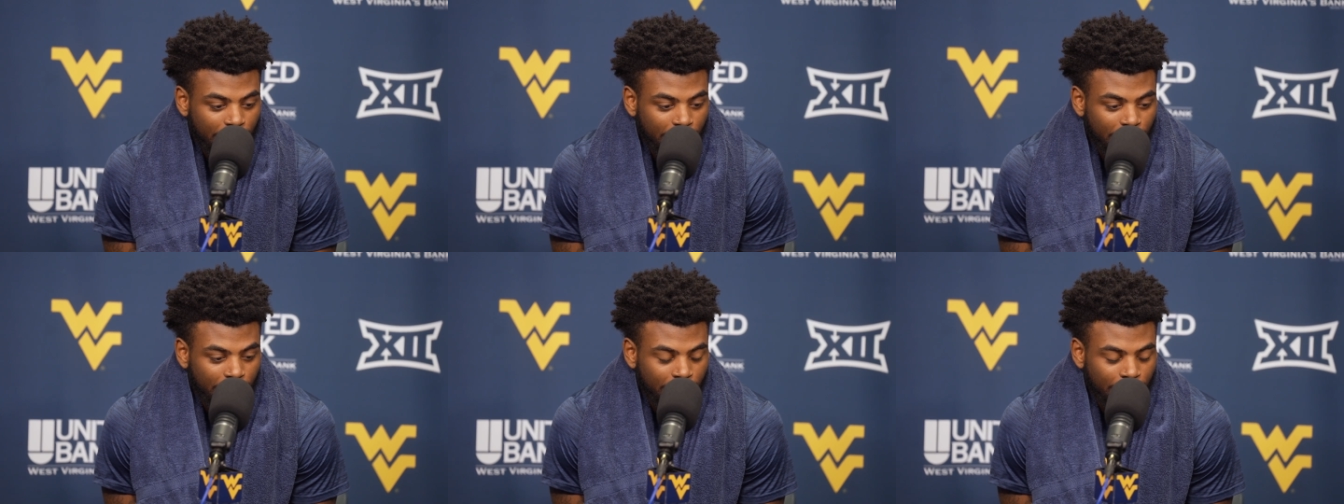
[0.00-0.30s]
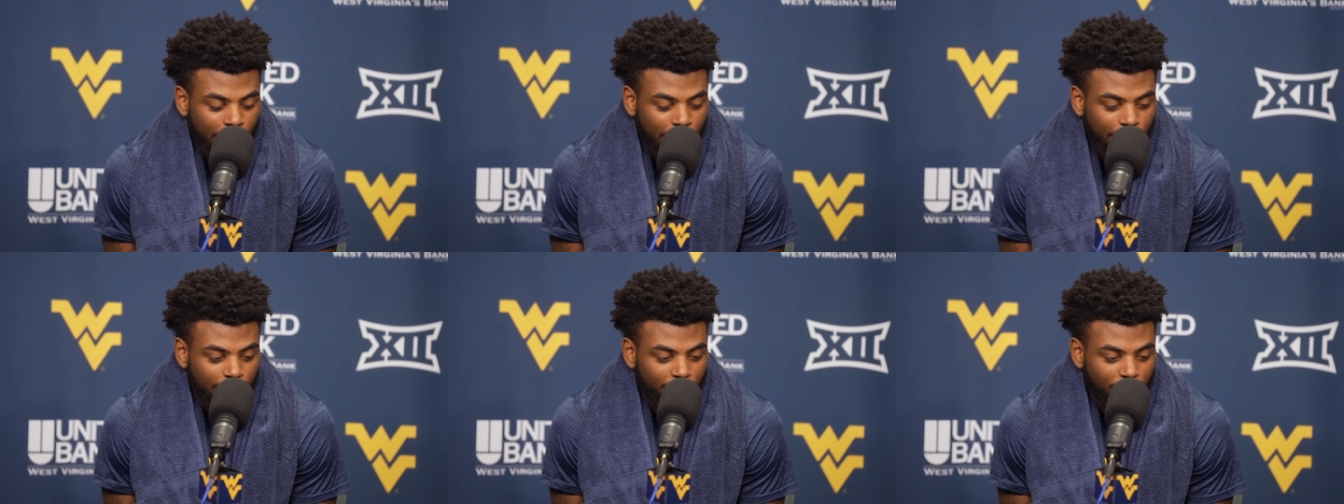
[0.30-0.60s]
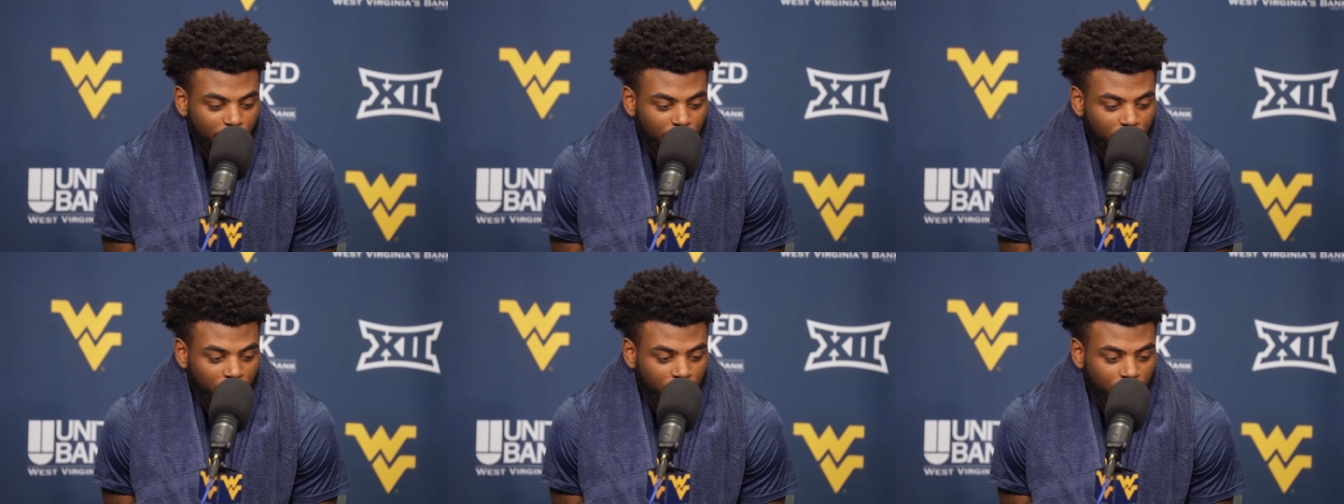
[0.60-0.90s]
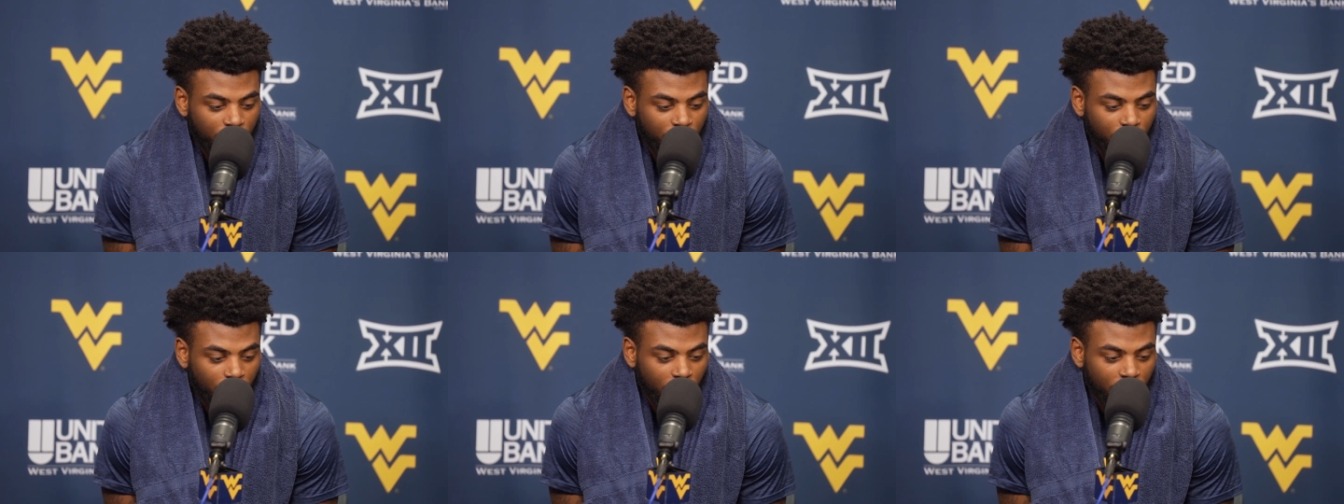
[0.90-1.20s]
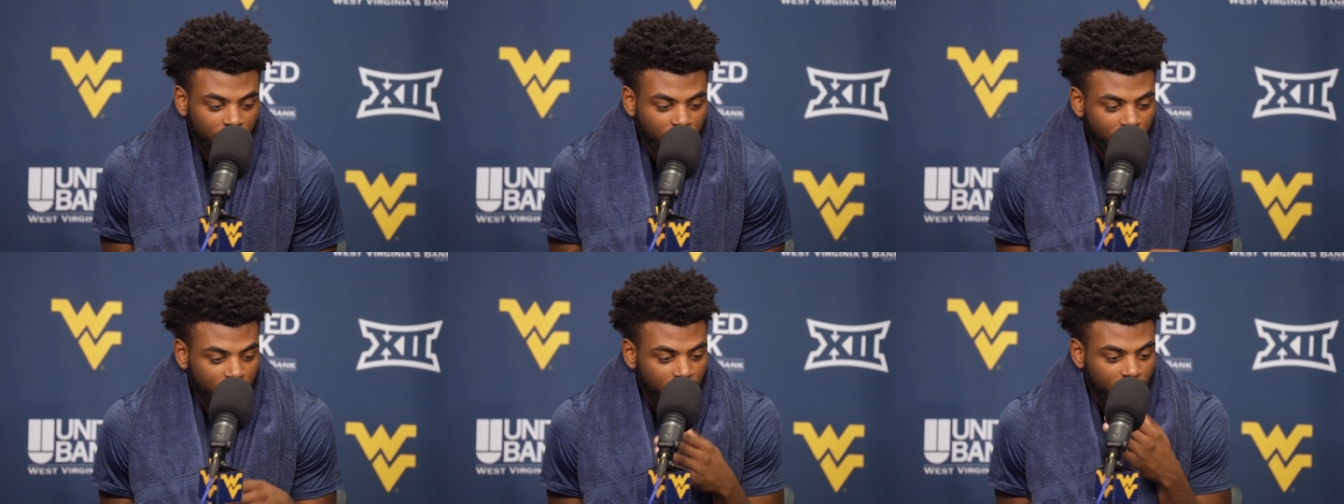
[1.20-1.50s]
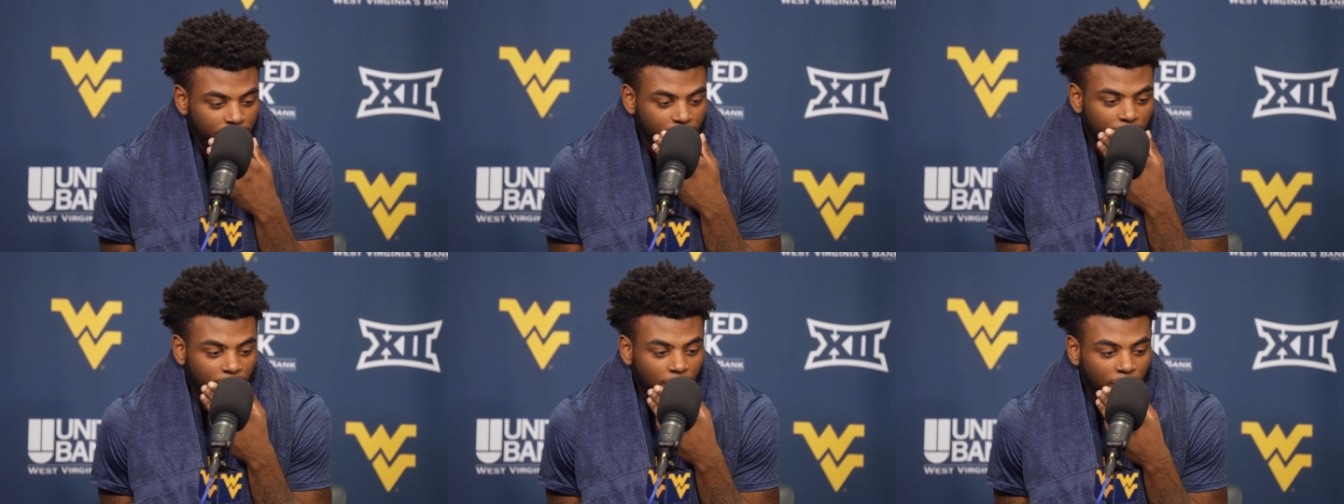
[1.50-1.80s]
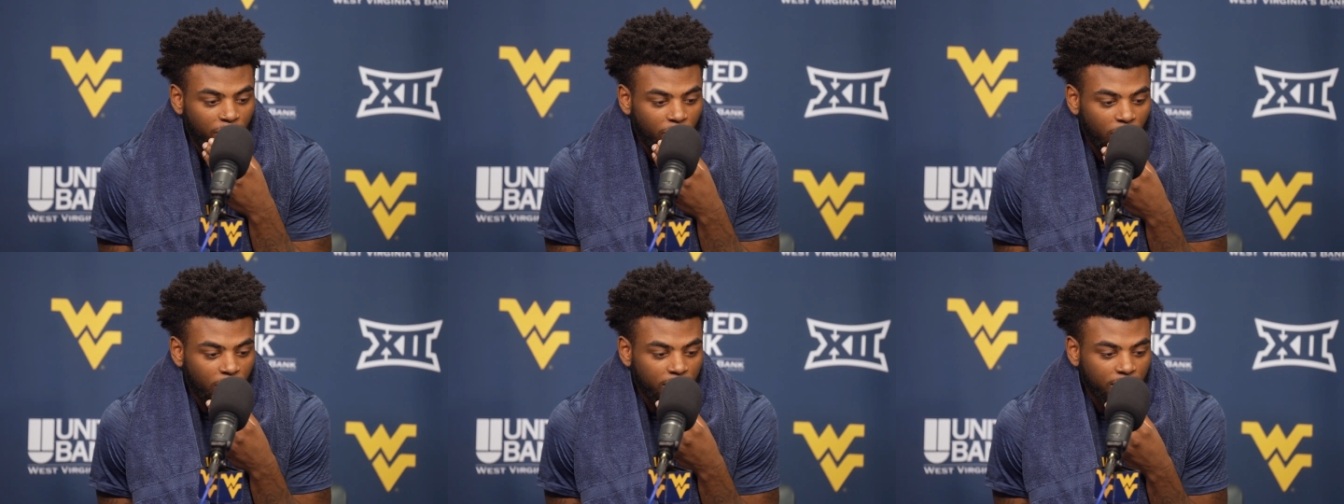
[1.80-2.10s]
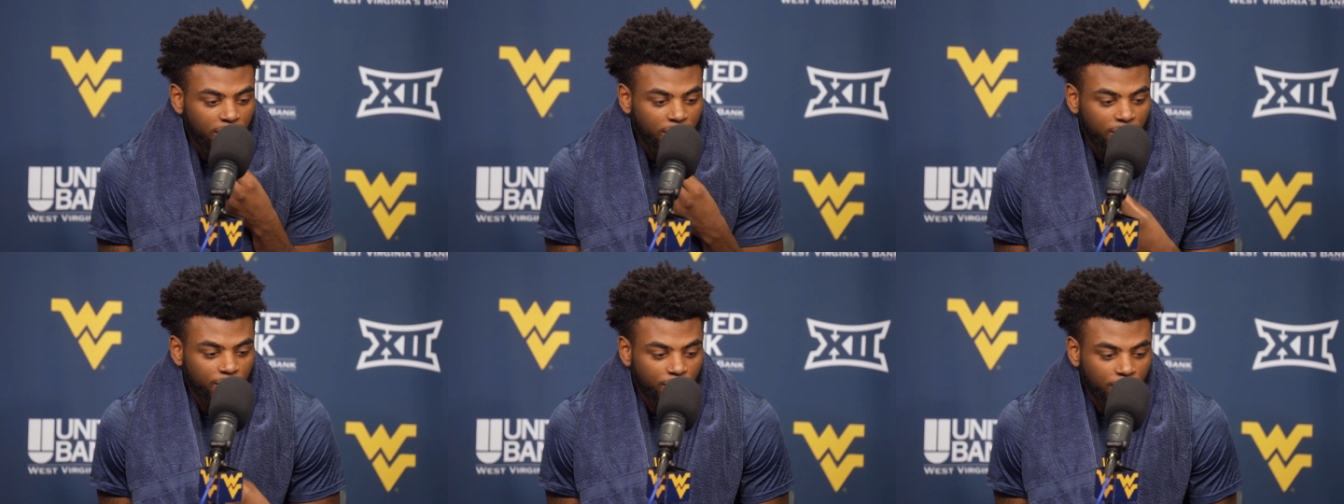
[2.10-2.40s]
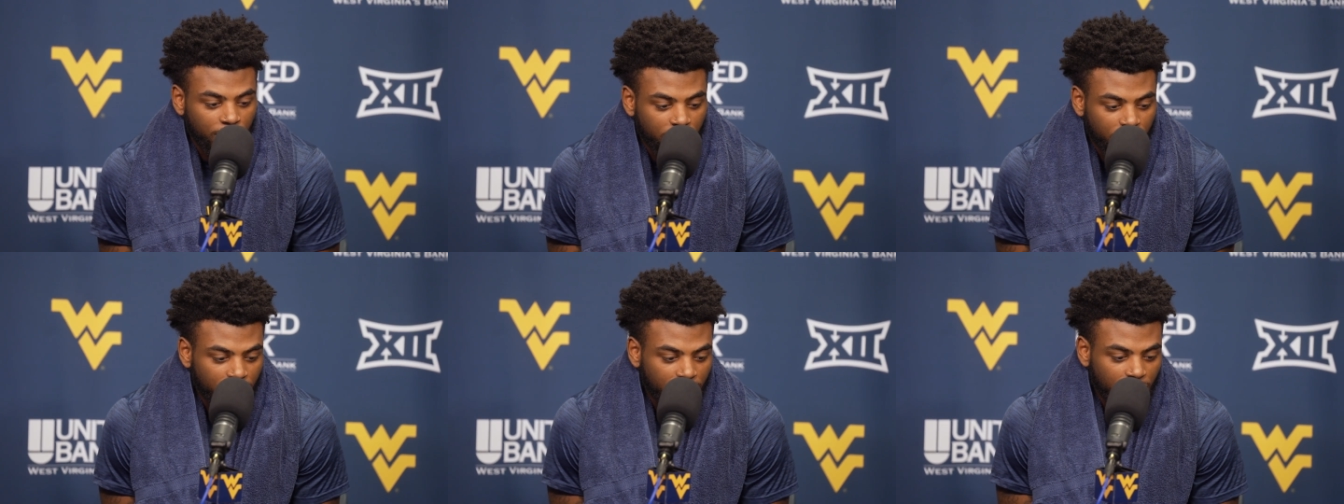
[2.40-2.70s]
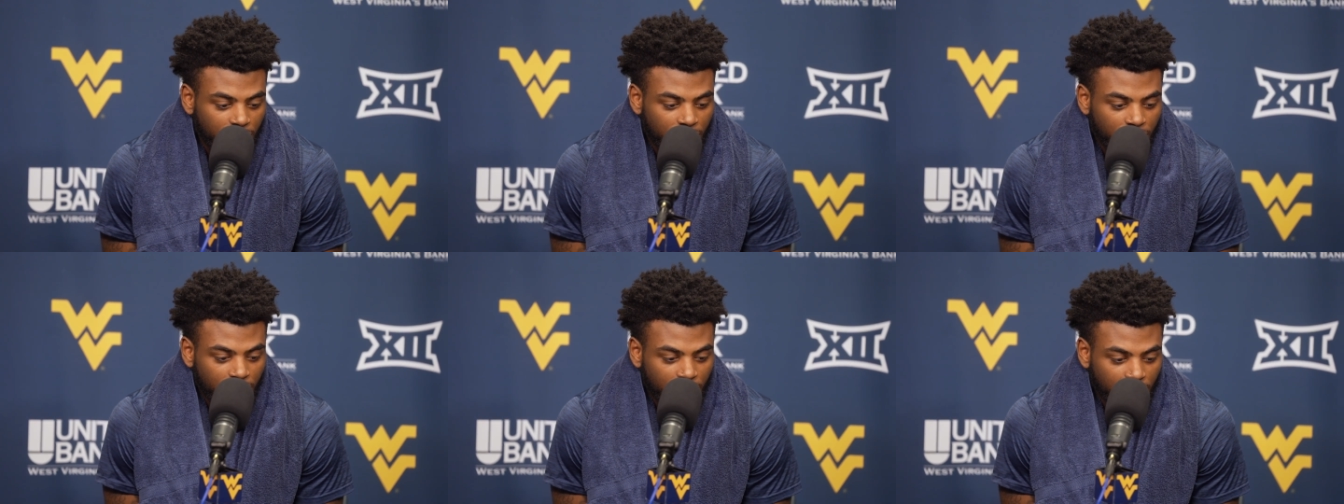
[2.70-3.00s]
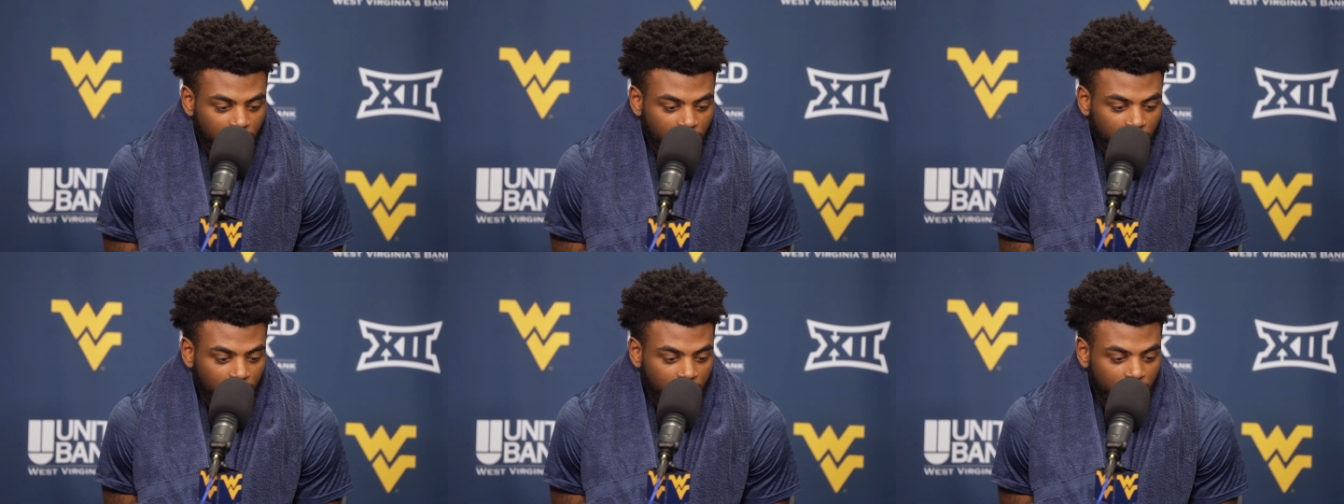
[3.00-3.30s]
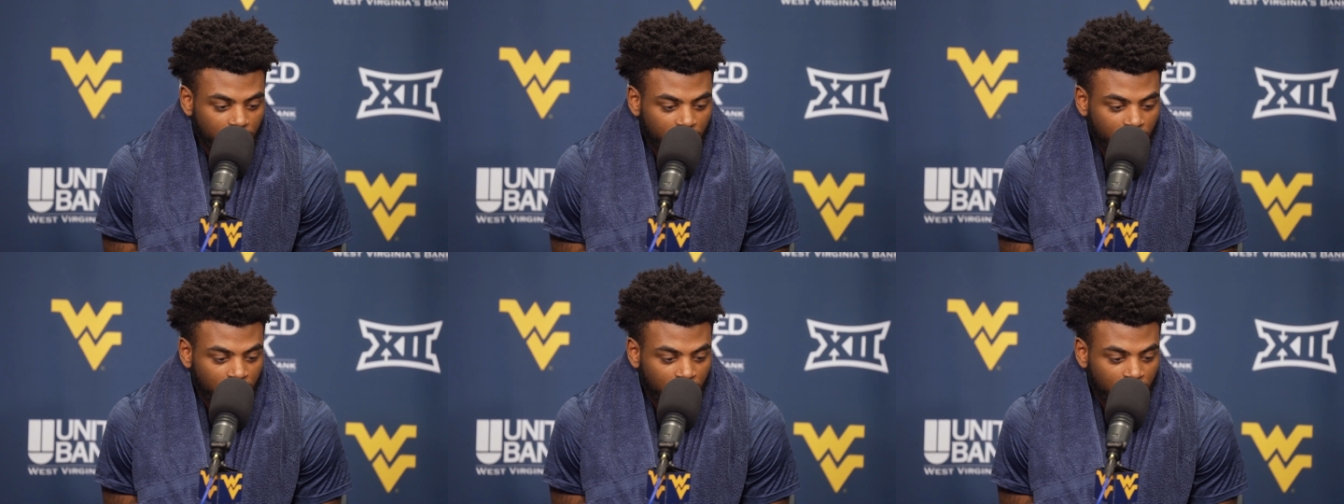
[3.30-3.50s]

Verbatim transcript: Um, personally, the thought process was uh,